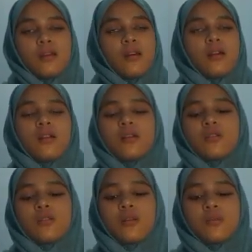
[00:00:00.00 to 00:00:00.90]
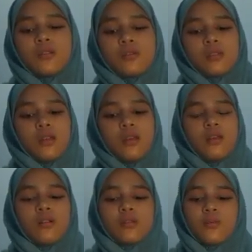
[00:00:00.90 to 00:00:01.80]
The
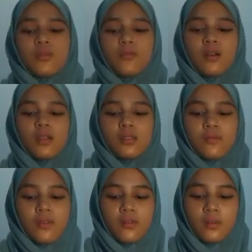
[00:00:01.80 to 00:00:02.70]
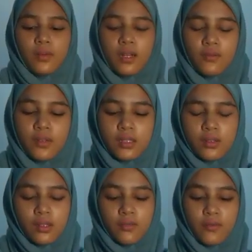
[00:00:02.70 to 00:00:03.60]
LHWCA also provides survivor
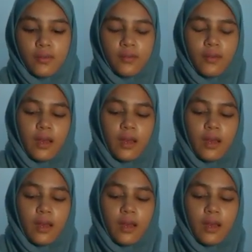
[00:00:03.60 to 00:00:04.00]
benefits to the